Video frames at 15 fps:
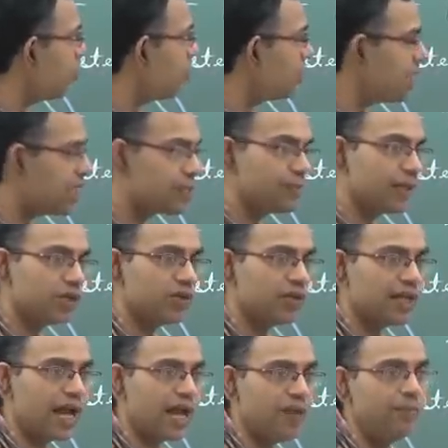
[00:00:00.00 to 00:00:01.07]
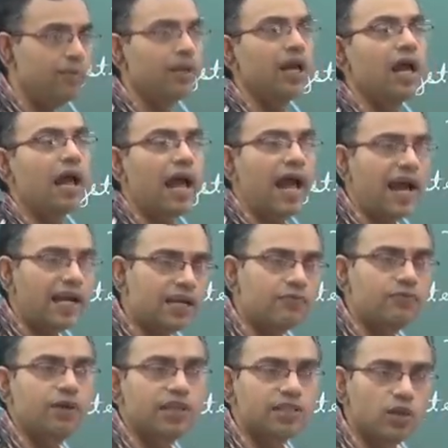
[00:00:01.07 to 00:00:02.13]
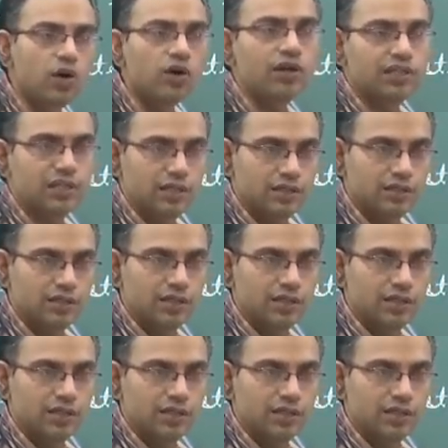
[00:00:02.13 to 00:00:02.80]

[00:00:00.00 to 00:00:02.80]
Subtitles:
with respect to time at a fixed location.